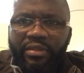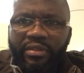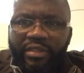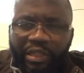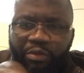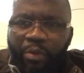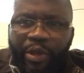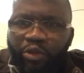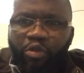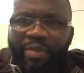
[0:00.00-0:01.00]
That's what we
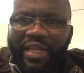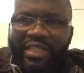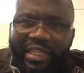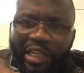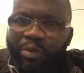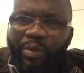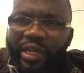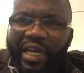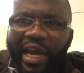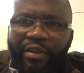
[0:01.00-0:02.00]
do best, and that's what we're going
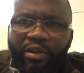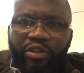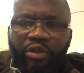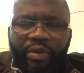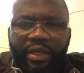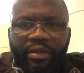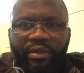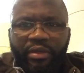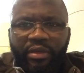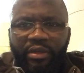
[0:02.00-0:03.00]
to carry on doing.
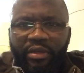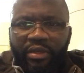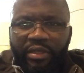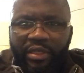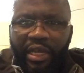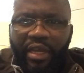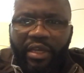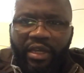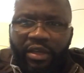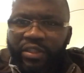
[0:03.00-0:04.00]
Yeah?
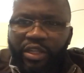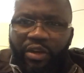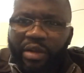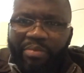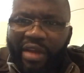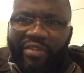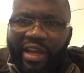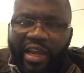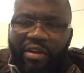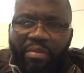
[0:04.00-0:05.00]
You see the other private
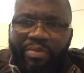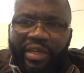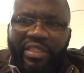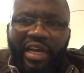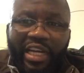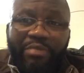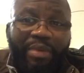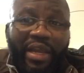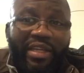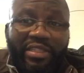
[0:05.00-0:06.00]
hire companies, as
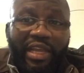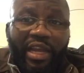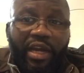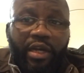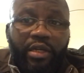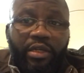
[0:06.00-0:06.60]
bad as they are,